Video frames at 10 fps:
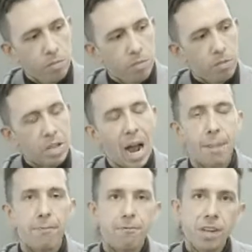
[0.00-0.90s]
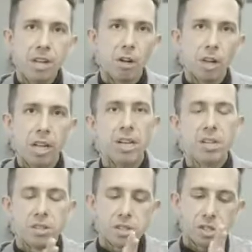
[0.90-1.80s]
Time feel
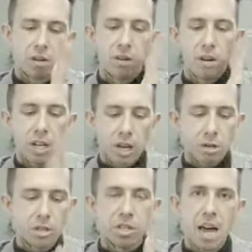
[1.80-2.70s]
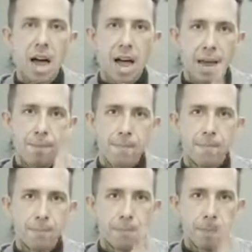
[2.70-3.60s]
is, here's the time.
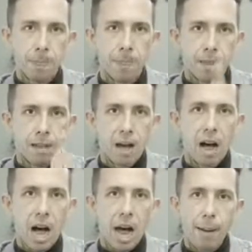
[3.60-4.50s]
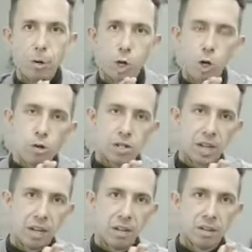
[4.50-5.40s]
I'm
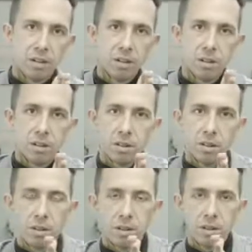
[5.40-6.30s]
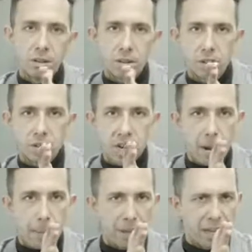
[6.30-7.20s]
choosing to kind of
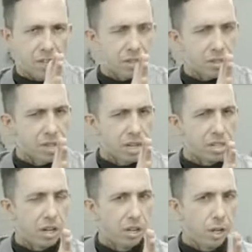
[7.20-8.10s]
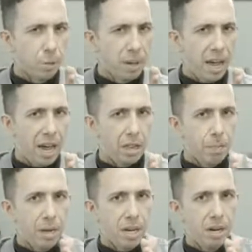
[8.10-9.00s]
place things a little bit ahead of the
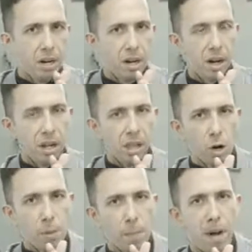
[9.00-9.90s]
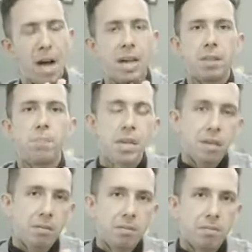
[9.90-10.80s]
beat, a little bit behind the beat,
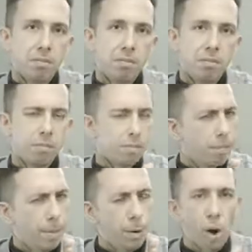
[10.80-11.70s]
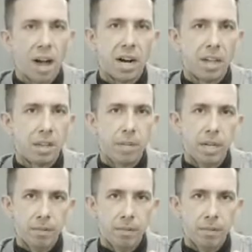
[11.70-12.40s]
maybe right on the beat.